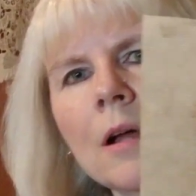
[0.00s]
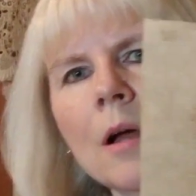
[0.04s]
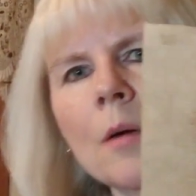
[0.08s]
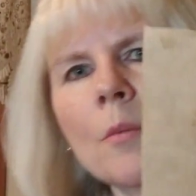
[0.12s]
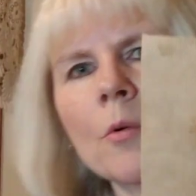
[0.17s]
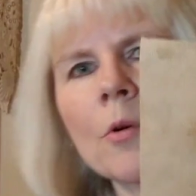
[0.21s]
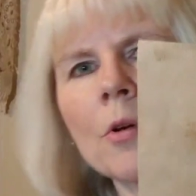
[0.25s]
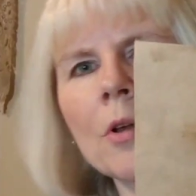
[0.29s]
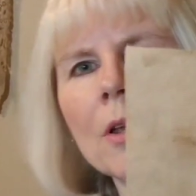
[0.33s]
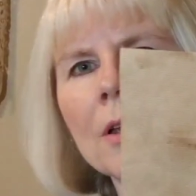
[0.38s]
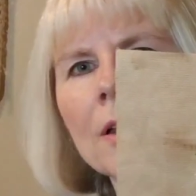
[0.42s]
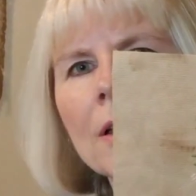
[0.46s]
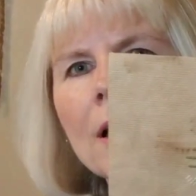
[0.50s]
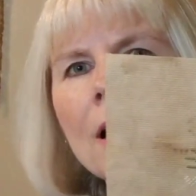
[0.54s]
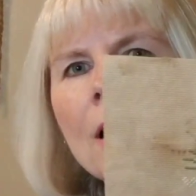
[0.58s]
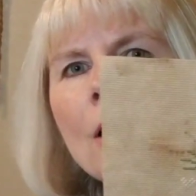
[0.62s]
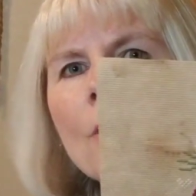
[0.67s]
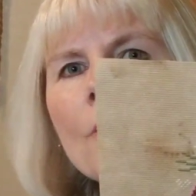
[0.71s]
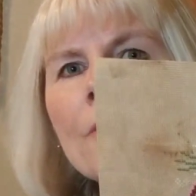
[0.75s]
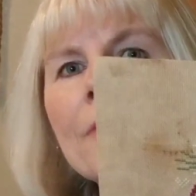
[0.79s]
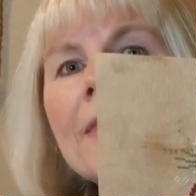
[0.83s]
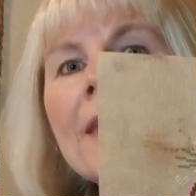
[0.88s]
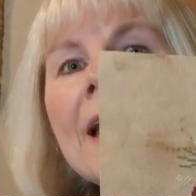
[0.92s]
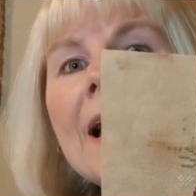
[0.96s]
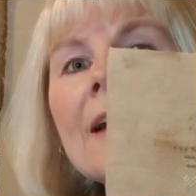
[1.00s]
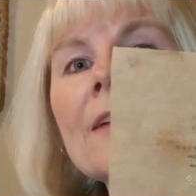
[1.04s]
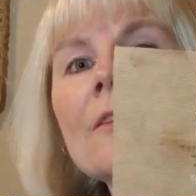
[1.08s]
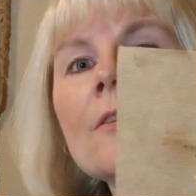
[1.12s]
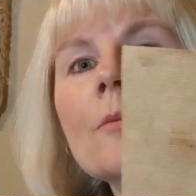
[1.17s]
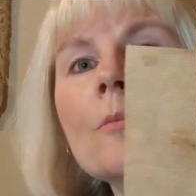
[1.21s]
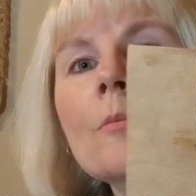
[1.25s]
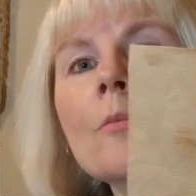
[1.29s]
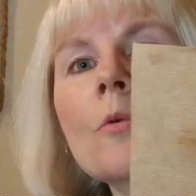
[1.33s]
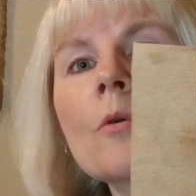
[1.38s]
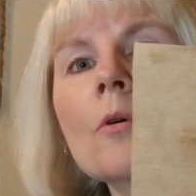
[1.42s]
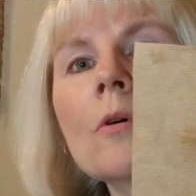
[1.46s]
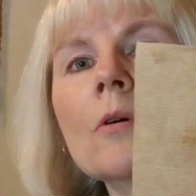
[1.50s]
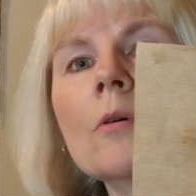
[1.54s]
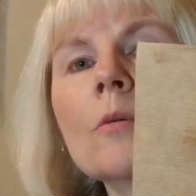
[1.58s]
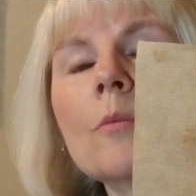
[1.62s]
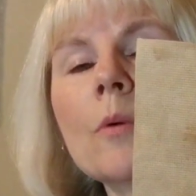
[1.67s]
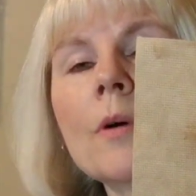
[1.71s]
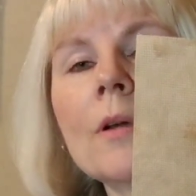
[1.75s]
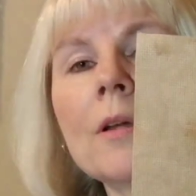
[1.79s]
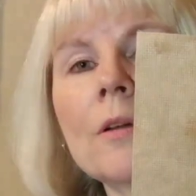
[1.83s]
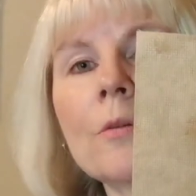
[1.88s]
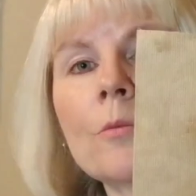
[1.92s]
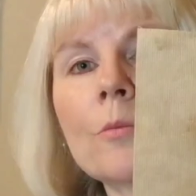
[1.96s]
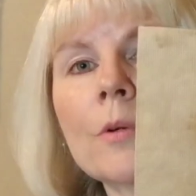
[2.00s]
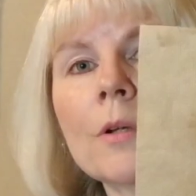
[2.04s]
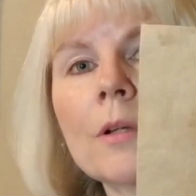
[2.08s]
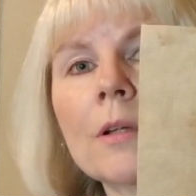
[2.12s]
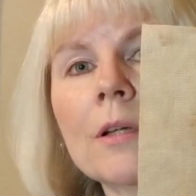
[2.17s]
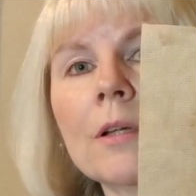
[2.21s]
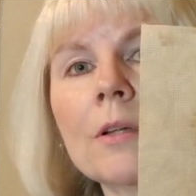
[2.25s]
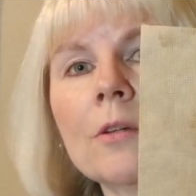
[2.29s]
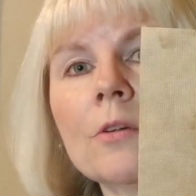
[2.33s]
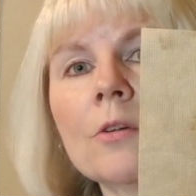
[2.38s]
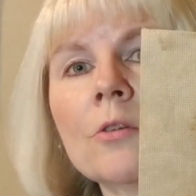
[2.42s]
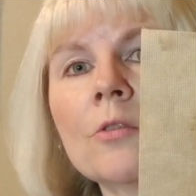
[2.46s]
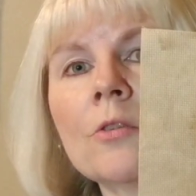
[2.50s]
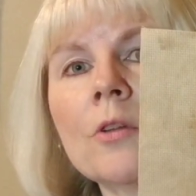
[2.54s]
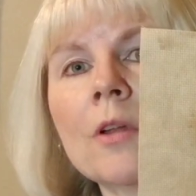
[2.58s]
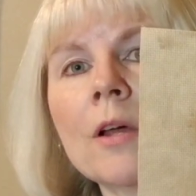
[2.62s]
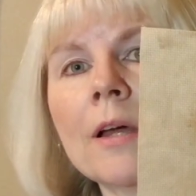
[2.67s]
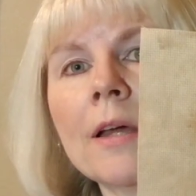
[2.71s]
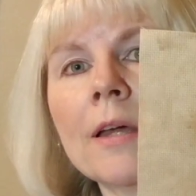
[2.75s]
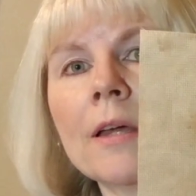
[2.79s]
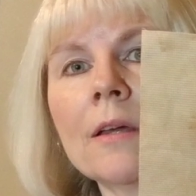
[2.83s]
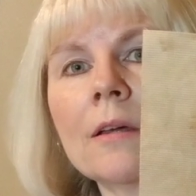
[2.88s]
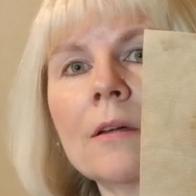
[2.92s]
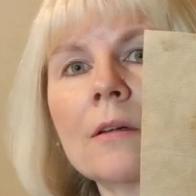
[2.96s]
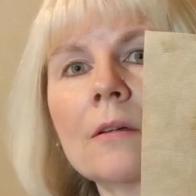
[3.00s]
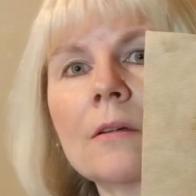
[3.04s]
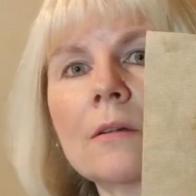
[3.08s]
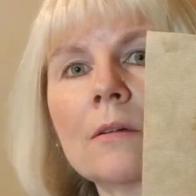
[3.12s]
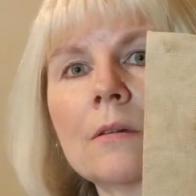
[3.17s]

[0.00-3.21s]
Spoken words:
Morning. Oh, that's more what it really looks like.